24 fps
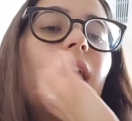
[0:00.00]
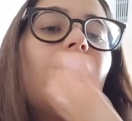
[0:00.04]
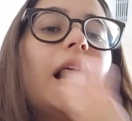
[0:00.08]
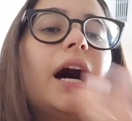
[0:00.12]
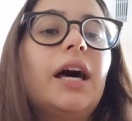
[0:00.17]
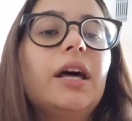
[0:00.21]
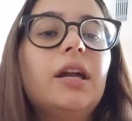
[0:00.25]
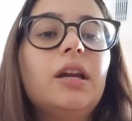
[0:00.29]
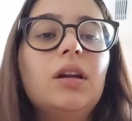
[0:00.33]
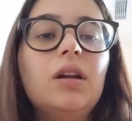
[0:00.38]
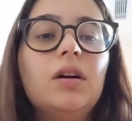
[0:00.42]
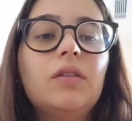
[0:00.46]

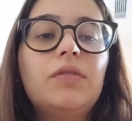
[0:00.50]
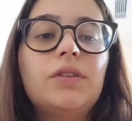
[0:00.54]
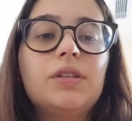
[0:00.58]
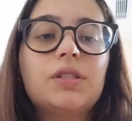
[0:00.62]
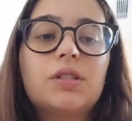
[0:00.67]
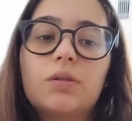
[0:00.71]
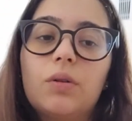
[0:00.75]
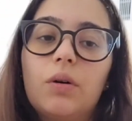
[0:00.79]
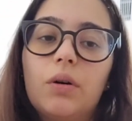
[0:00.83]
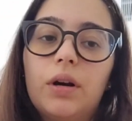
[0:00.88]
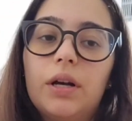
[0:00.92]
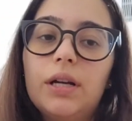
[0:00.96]
I don't know if
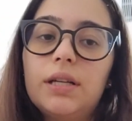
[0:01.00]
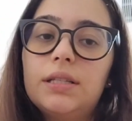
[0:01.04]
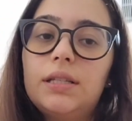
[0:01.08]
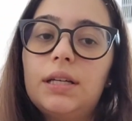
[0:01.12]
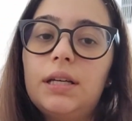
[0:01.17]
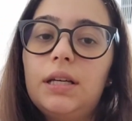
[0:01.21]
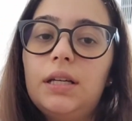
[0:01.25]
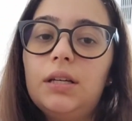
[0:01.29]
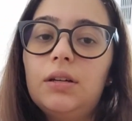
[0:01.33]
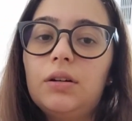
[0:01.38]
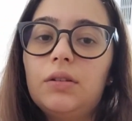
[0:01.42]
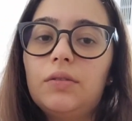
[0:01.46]
it's
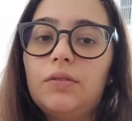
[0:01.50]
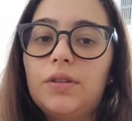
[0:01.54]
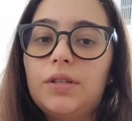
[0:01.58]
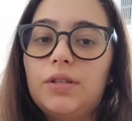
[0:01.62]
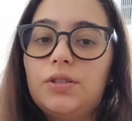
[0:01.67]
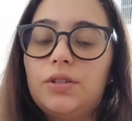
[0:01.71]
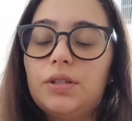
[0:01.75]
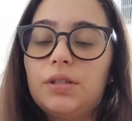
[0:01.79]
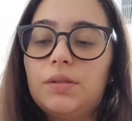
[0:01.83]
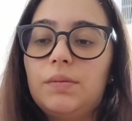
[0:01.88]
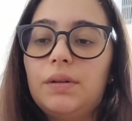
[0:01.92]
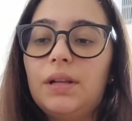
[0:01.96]
quarantine or if it's
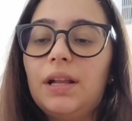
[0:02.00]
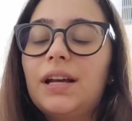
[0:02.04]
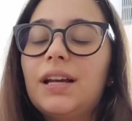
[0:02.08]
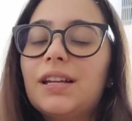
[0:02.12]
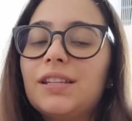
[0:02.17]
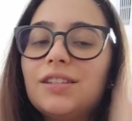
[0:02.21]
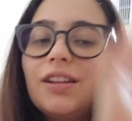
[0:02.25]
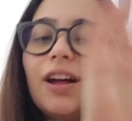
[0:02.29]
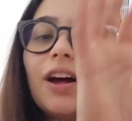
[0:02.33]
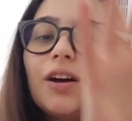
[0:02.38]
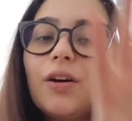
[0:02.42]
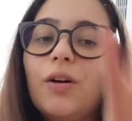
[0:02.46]
just me. Like,
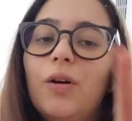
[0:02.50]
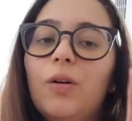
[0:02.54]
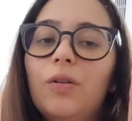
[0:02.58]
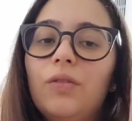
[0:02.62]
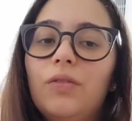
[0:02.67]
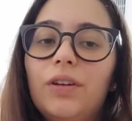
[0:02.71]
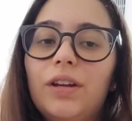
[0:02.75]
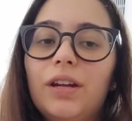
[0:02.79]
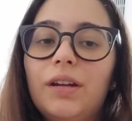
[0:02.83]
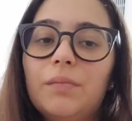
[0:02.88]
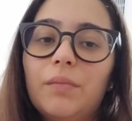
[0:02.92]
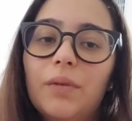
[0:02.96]
it's not
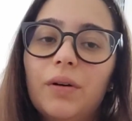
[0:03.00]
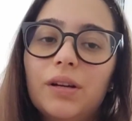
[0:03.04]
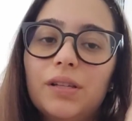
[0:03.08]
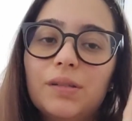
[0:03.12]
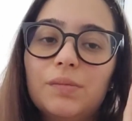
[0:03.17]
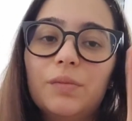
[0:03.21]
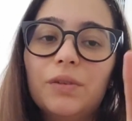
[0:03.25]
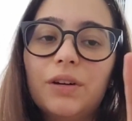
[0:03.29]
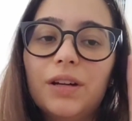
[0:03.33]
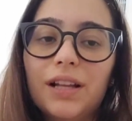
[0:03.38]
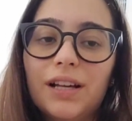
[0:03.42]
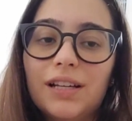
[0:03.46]
COVID. It's
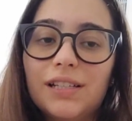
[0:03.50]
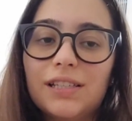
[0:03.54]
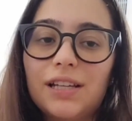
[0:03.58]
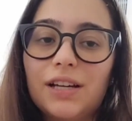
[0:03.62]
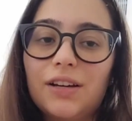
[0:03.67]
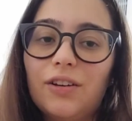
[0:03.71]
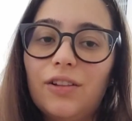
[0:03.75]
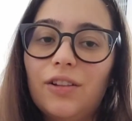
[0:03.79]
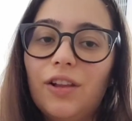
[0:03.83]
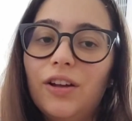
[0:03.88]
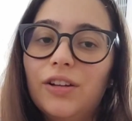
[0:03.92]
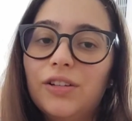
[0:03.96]
more like a
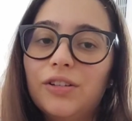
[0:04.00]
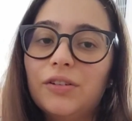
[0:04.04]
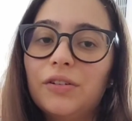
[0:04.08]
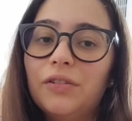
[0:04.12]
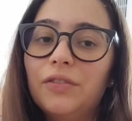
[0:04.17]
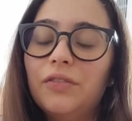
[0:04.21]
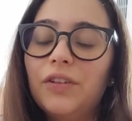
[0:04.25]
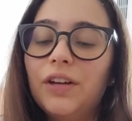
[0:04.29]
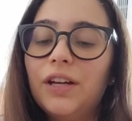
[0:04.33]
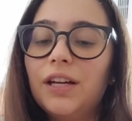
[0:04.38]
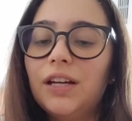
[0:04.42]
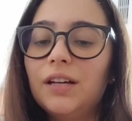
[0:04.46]
psychological
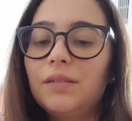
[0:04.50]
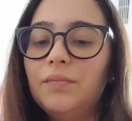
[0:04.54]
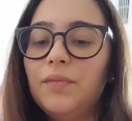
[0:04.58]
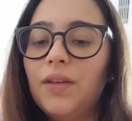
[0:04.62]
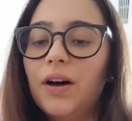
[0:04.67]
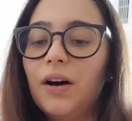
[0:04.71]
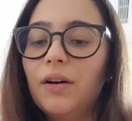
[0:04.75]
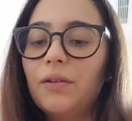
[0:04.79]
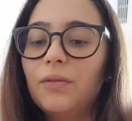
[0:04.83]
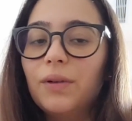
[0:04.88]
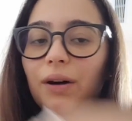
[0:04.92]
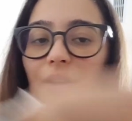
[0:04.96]
thing. I'm
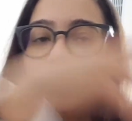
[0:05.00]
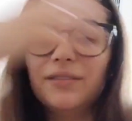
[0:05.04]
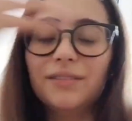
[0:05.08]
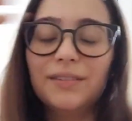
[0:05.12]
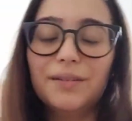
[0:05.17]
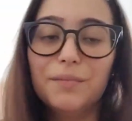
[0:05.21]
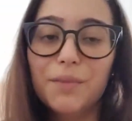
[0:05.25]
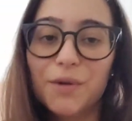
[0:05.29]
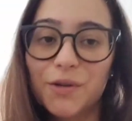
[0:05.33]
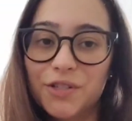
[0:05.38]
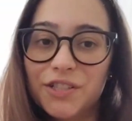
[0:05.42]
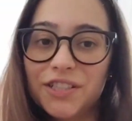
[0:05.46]
not well
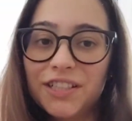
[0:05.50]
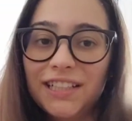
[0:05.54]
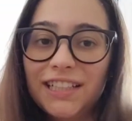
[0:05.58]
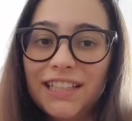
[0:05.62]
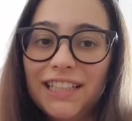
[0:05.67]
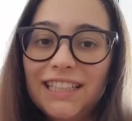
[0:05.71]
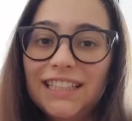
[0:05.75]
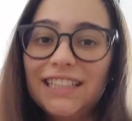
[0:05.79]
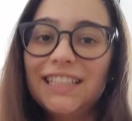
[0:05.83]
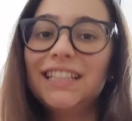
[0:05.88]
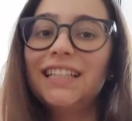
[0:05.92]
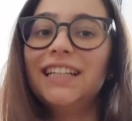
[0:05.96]

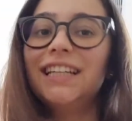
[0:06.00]
emotionally.